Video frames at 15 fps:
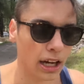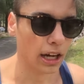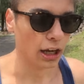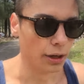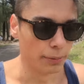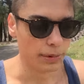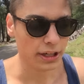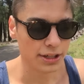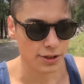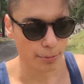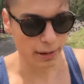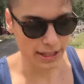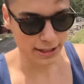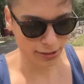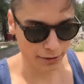Um, so
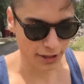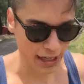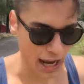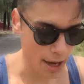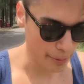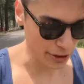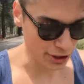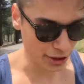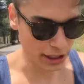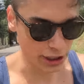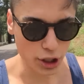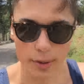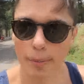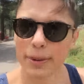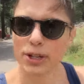basically what's gonna happen is you're gonna
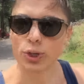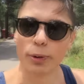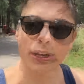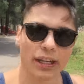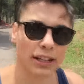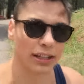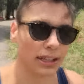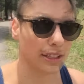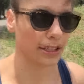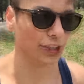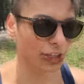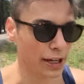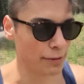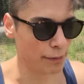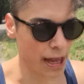drop a bunch of weight,
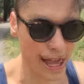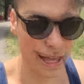you're gonna,